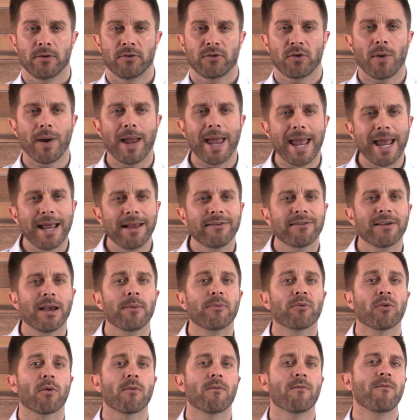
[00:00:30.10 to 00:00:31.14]
So
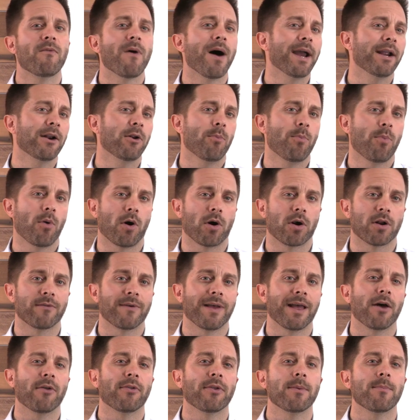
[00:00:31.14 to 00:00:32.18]
enzymes are a vital part of a
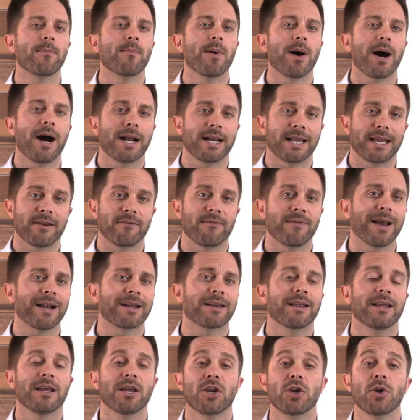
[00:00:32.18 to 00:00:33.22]
healthy body. In
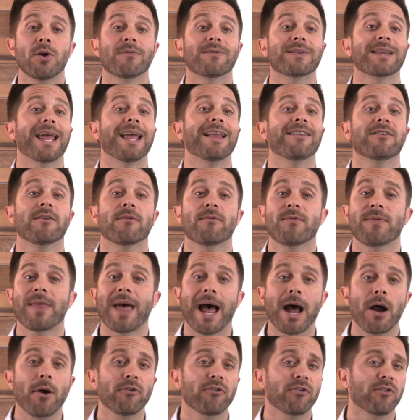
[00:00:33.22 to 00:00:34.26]
fact, you have tens of
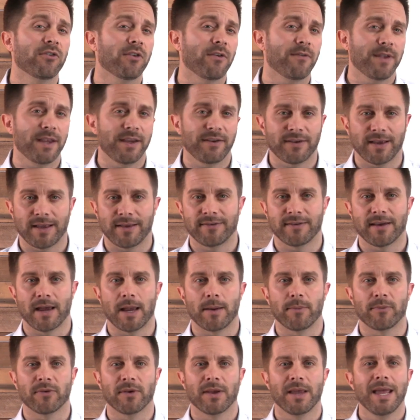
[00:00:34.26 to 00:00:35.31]
thousands of these
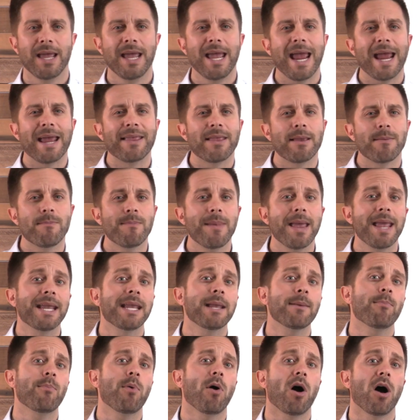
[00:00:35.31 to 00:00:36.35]
enzymes, and they make
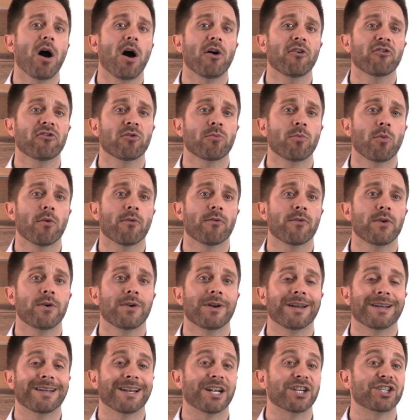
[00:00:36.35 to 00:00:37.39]
it possible for you
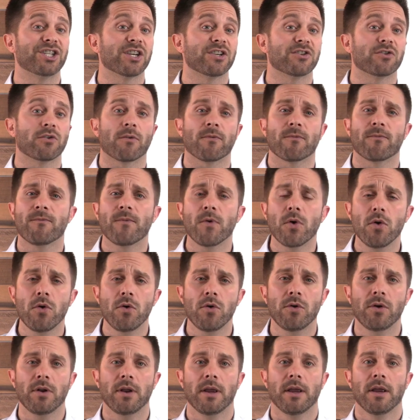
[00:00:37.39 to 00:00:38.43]
to digest your
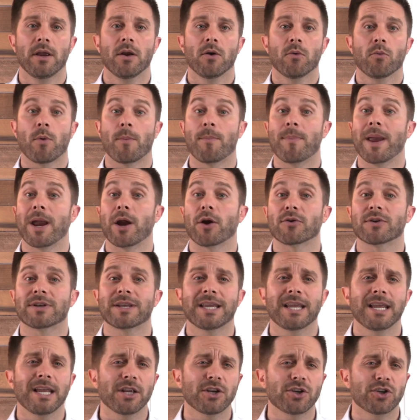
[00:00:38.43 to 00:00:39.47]
food, repair
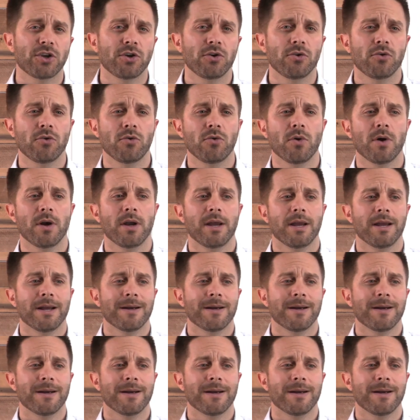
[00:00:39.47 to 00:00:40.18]
tissue,